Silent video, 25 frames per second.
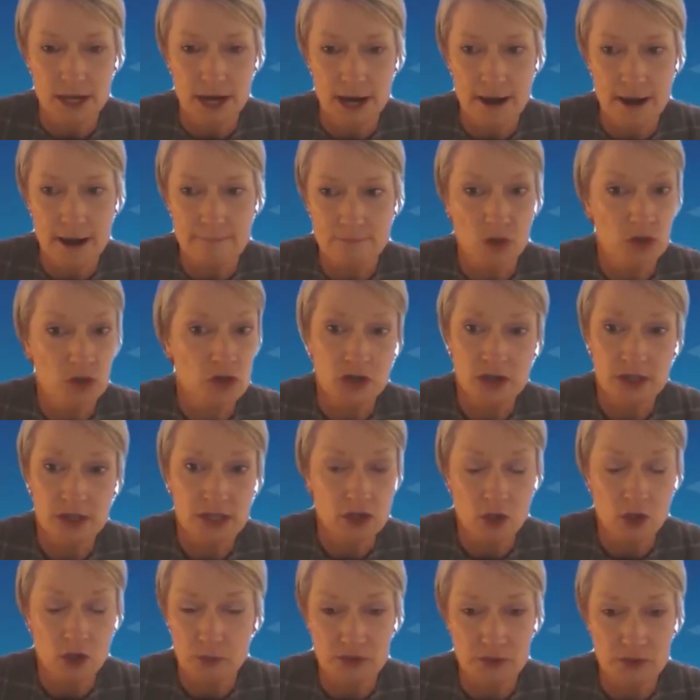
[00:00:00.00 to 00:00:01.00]
not only
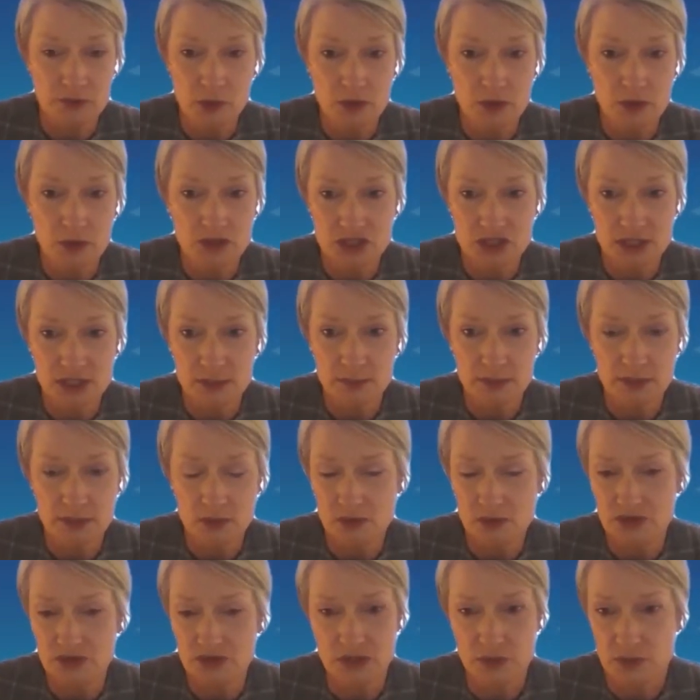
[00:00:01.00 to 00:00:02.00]
in ophthalmology, but
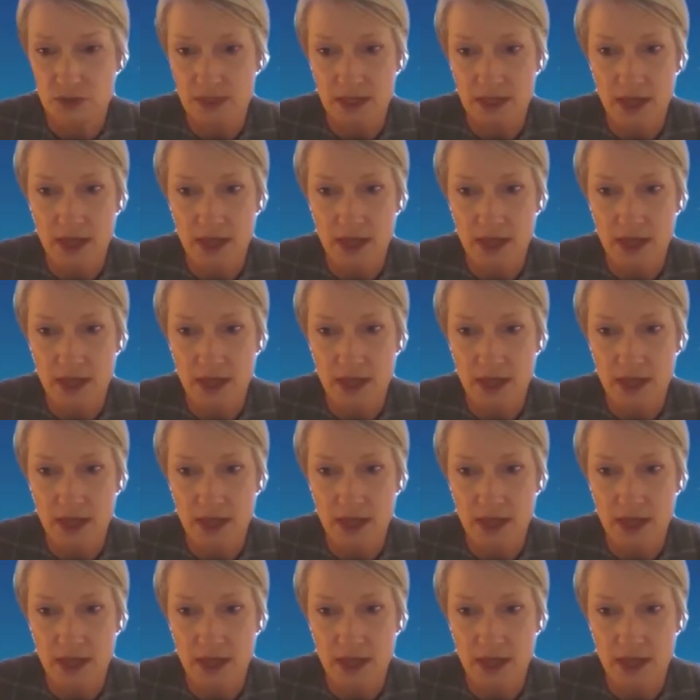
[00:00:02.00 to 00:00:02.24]
also in